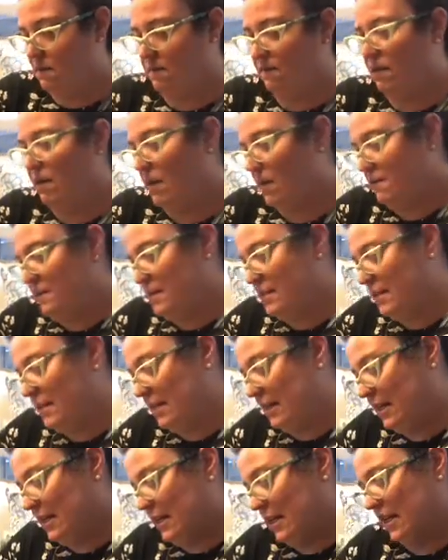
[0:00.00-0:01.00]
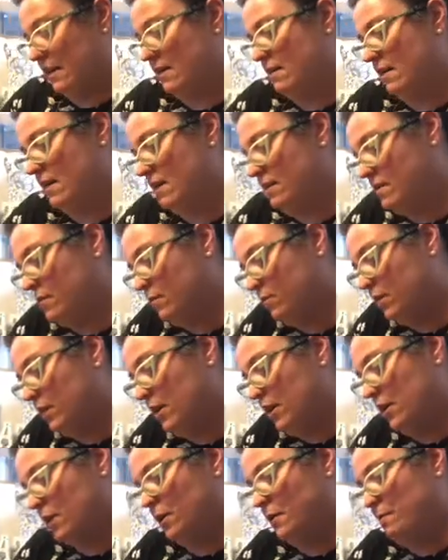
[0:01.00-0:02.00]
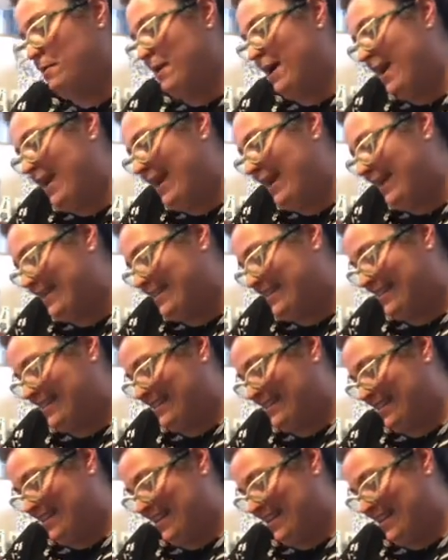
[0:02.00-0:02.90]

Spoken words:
very misleading. I had some really good bakes,